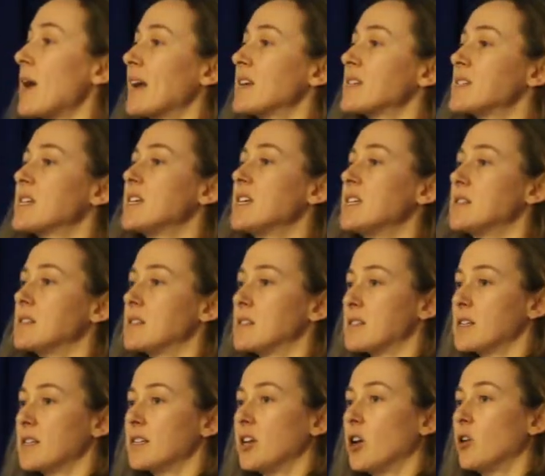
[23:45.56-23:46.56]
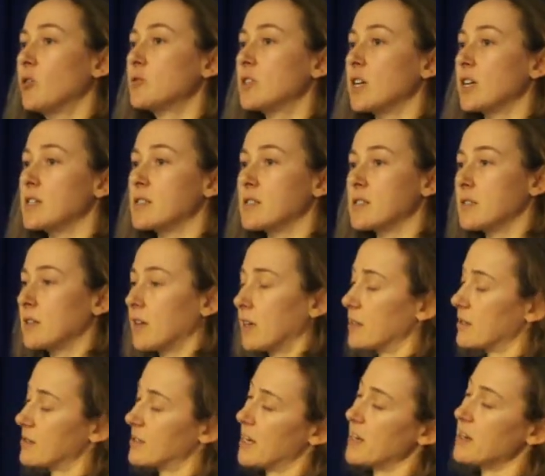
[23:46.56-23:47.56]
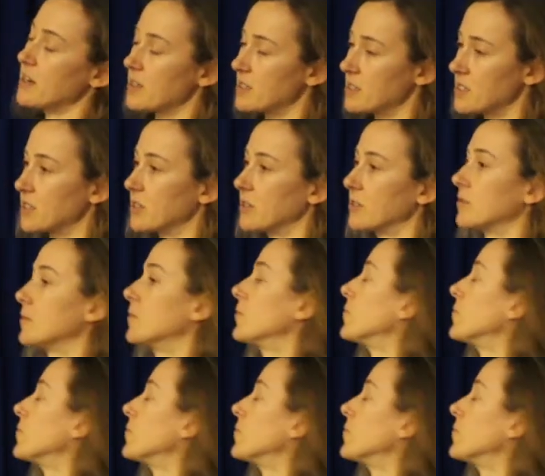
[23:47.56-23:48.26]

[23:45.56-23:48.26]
magazines in the old days, like 10 years ago,